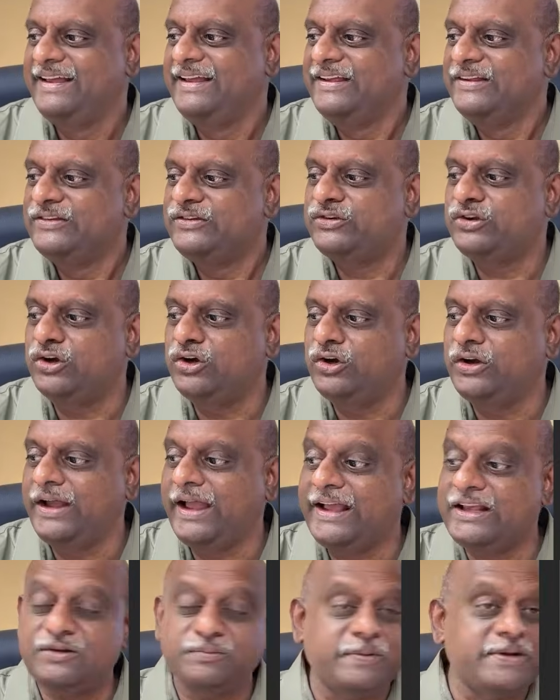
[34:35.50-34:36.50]
So
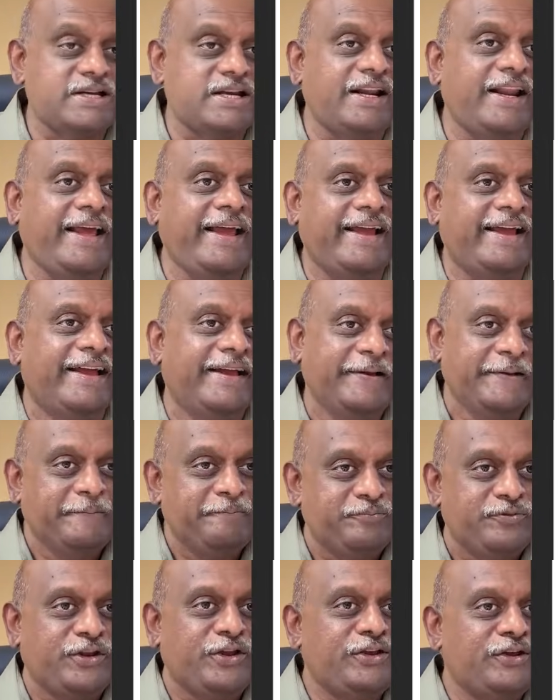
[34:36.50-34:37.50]

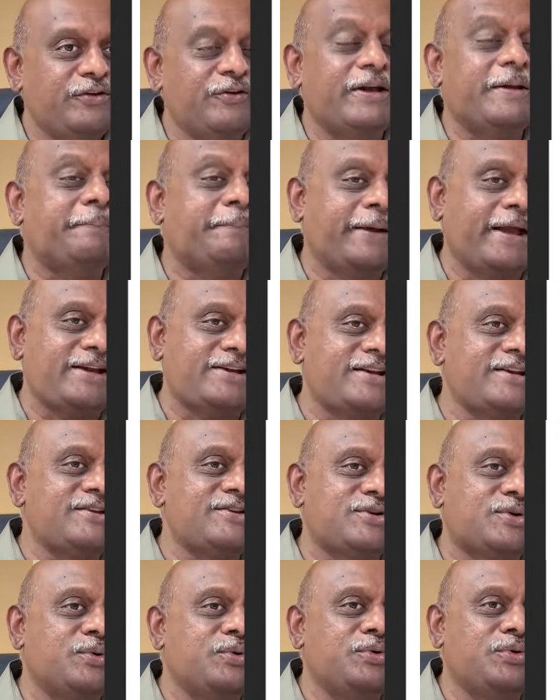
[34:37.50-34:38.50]
especially your patients
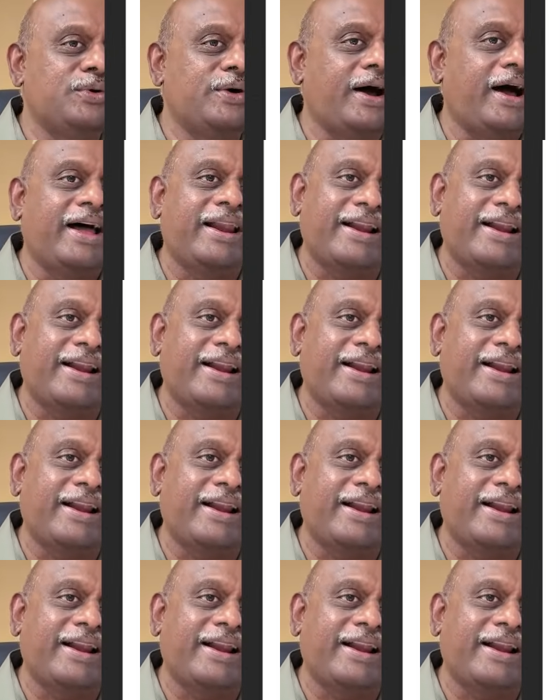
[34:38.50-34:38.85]
who are